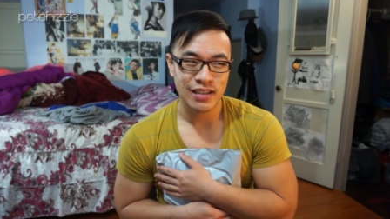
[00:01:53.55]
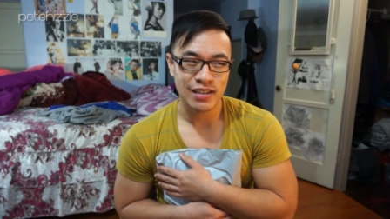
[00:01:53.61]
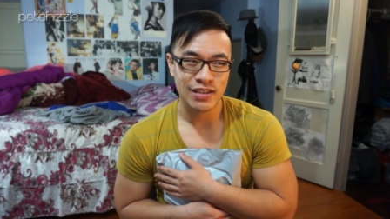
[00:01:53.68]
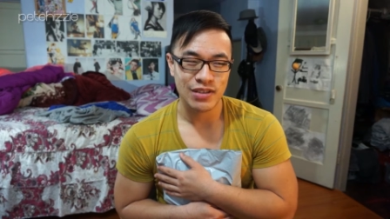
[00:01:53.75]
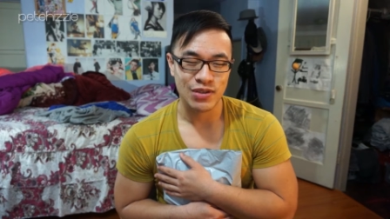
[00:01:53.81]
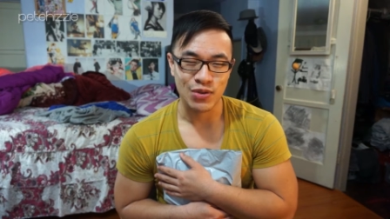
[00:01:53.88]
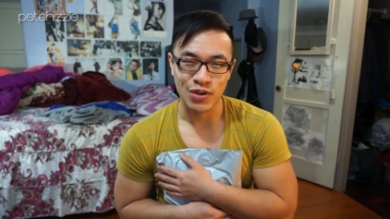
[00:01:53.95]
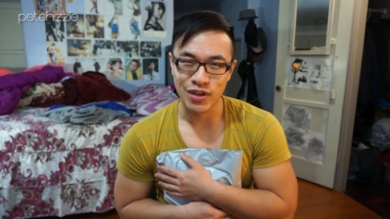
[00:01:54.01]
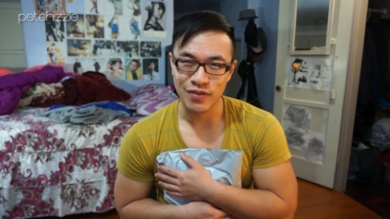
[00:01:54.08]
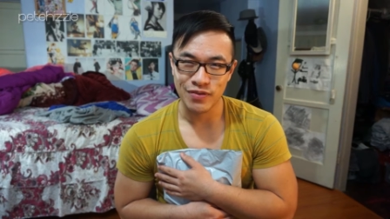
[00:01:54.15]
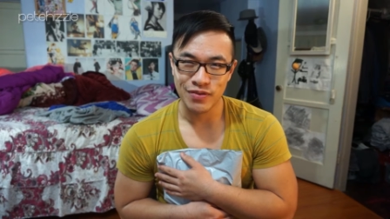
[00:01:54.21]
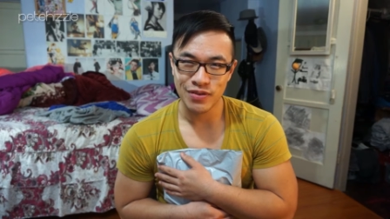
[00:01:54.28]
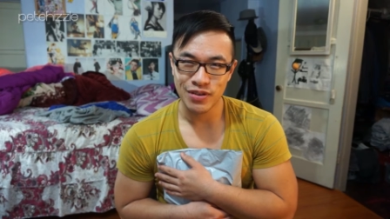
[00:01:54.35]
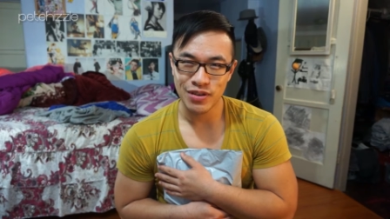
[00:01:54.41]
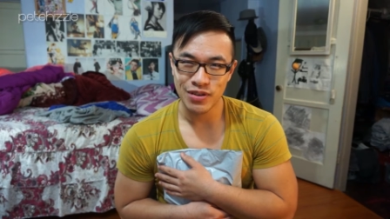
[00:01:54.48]
sort of
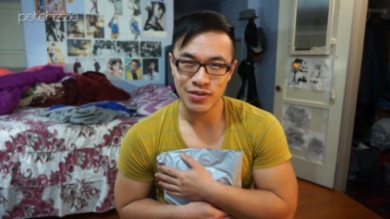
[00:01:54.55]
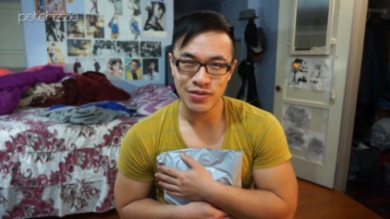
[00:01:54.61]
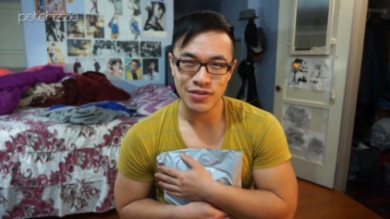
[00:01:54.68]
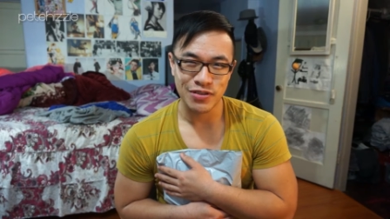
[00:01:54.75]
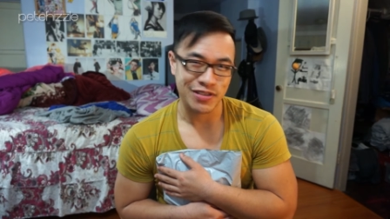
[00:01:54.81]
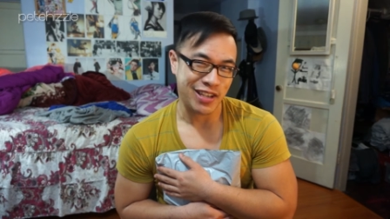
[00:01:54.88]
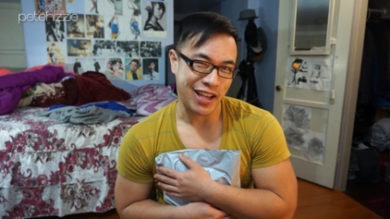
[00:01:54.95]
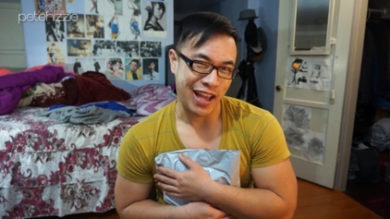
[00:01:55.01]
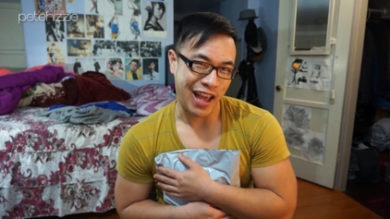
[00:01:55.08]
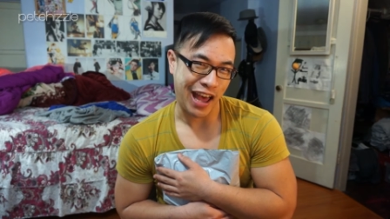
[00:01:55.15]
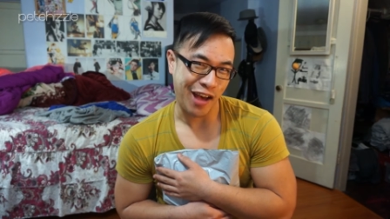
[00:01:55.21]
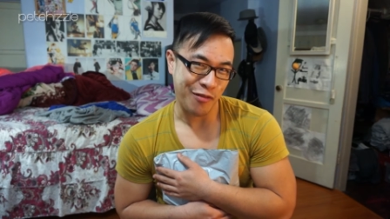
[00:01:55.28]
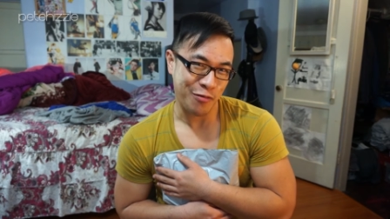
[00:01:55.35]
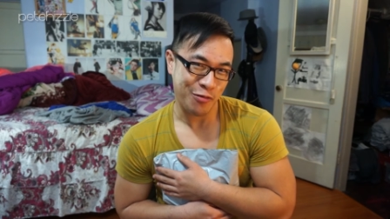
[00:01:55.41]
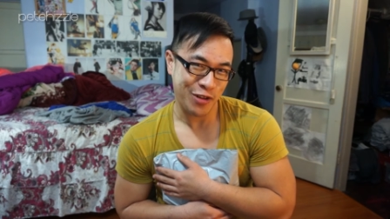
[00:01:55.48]
do. So it's like a
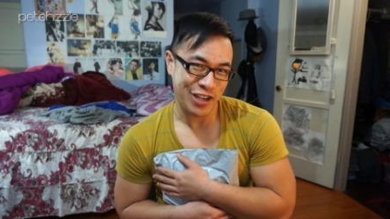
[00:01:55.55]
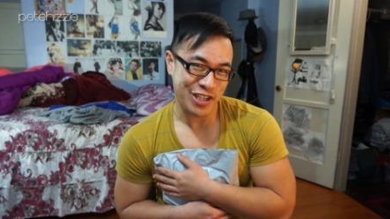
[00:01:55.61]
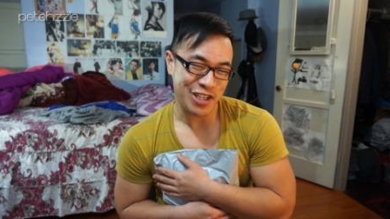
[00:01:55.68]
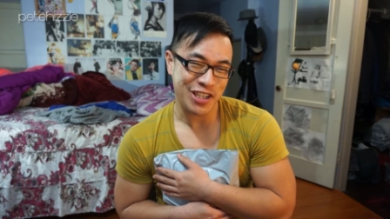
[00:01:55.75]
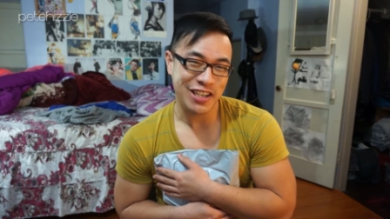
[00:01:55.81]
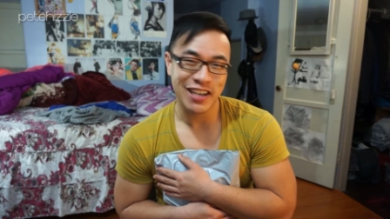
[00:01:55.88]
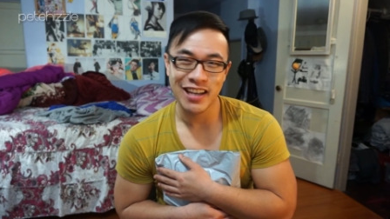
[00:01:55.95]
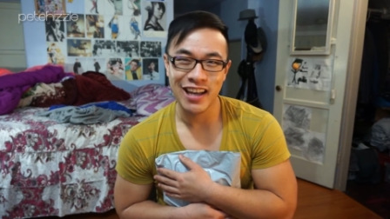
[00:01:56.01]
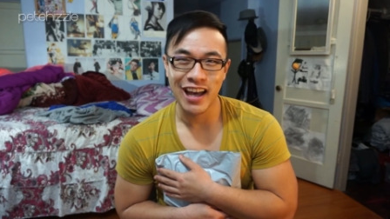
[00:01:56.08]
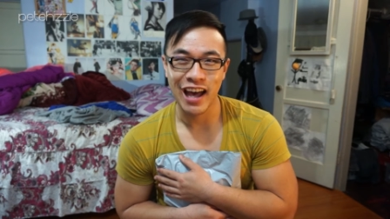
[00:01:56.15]
half wedgie.